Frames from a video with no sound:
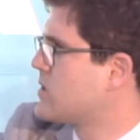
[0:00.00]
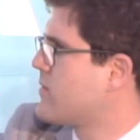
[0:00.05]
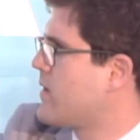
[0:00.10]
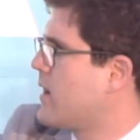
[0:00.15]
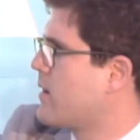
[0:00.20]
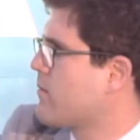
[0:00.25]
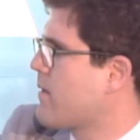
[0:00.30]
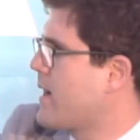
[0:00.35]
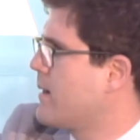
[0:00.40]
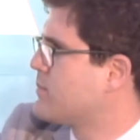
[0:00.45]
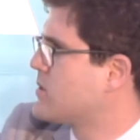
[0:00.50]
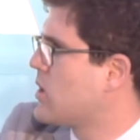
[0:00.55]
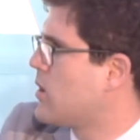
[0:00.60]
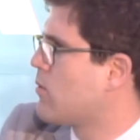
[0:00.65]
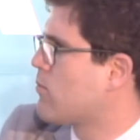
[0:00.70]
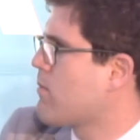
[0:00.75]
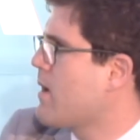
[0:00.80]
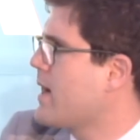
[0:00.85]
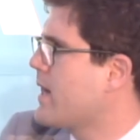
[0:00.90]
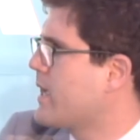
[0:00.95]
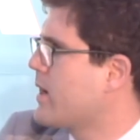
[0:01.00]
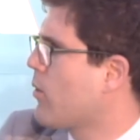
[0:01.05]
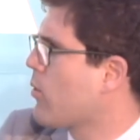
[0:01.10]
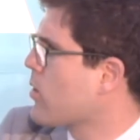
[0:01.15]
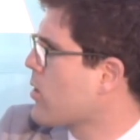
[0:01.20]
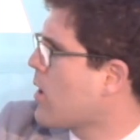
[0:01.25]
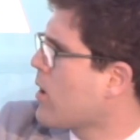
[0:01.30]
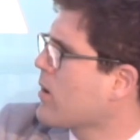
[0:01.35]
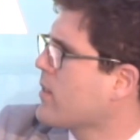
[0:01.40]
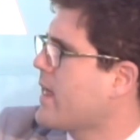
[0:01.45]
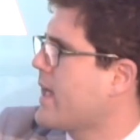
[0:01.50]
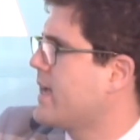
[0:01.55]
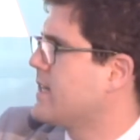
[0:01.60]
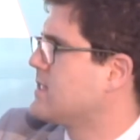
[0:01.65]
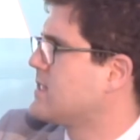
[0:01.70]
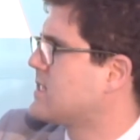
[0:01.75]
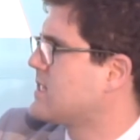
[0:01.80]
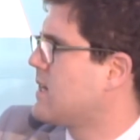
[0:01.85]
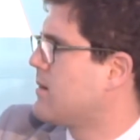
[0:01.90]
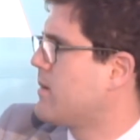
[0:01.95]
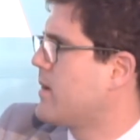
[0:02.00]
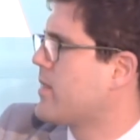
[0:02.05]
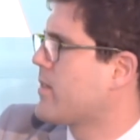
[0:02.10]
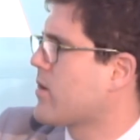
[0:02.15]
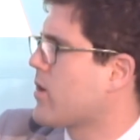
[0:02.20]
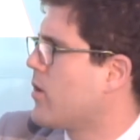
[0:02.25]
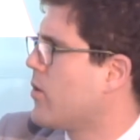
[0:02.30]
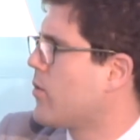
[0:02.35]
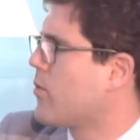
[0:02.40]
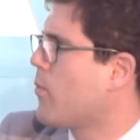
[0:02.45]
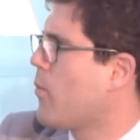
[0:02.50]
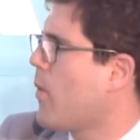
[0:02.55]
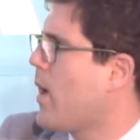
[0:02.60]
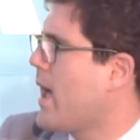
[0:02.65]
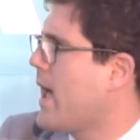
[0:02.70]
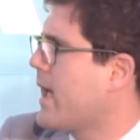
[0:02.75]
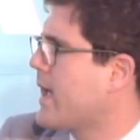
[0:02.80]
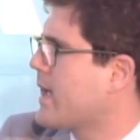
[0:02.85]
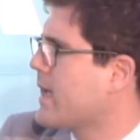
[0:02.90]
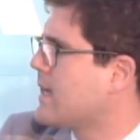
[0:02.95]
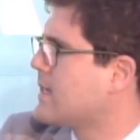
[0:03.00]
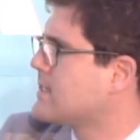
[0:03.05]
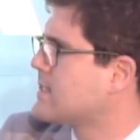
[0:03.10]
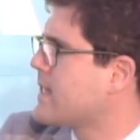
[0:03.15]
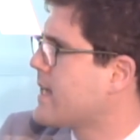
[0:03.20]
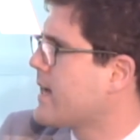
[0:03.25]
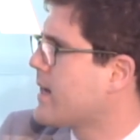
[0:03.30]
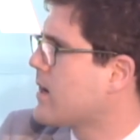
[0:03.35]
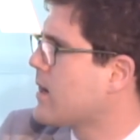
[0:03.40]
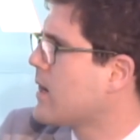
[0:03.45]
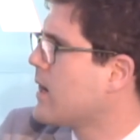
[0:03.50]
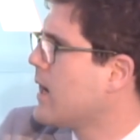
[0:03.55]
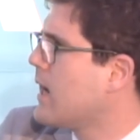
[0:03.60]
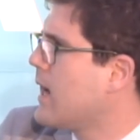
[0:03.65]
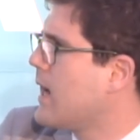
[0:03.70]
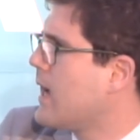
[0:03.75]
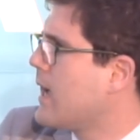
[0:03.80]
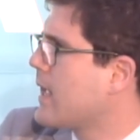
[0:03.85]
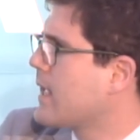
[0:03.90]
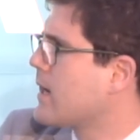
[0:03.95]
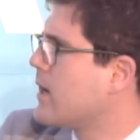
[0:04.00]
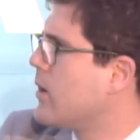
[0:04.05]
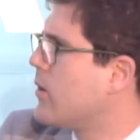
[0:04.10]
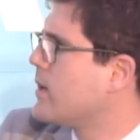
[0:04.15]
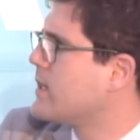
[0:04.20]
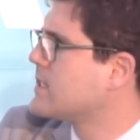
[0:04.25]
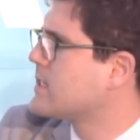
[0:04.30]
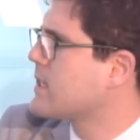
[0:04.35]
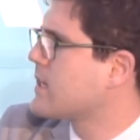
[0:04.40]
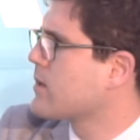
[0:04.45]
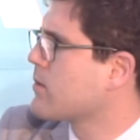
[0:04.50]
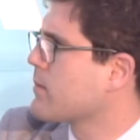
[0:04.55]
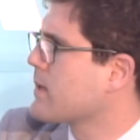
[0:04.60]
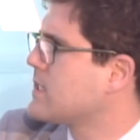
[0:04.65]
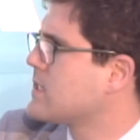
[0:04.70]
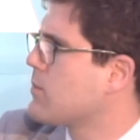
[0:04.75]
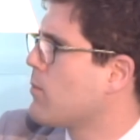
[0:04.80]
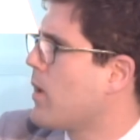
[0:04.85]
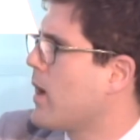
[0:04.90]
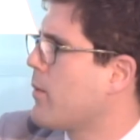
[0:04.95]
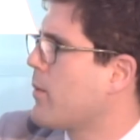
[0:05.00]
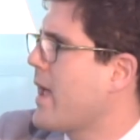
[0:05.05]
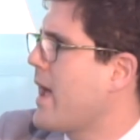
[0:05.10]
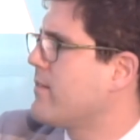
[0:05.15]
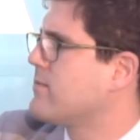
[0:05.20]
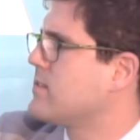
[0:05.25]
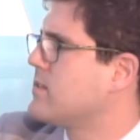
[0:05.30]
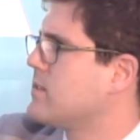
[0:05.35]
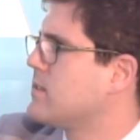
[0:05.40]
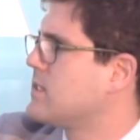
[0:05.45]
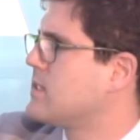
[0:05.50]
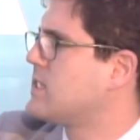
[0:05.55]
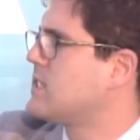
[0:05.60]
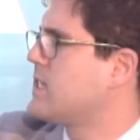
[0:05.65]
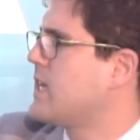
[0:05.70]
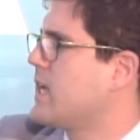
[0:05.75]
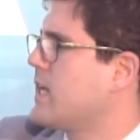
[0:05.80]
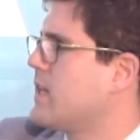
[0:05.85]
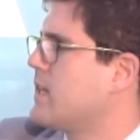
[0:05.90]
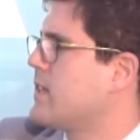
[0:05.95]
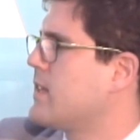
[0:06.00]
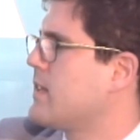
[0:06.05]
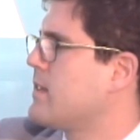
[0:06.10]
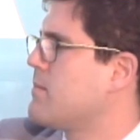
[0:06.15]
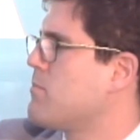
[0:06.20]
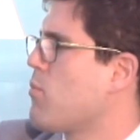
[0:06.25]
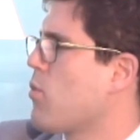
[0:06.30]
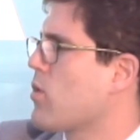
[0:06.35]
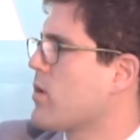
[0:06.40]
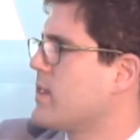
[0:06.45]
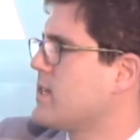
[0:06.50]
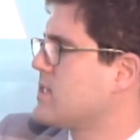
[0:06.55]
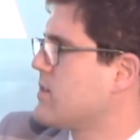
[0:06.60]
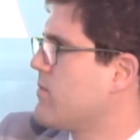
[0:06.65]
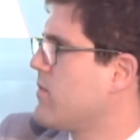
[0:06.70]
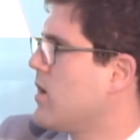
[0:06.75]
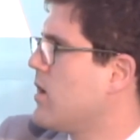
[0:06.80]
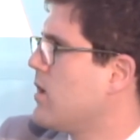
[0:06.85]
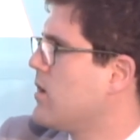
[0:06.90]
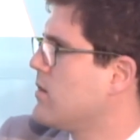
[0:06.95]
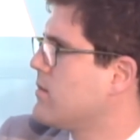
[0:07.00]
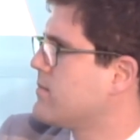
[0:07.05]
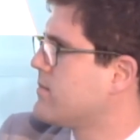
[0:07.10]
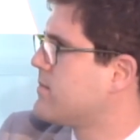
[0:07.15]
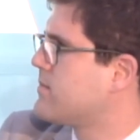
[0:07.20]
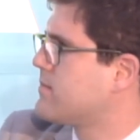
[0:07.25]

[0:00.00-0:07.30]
on-ramps already, or are they in their own way? Is there a reason why we haven't seen more of this evolve?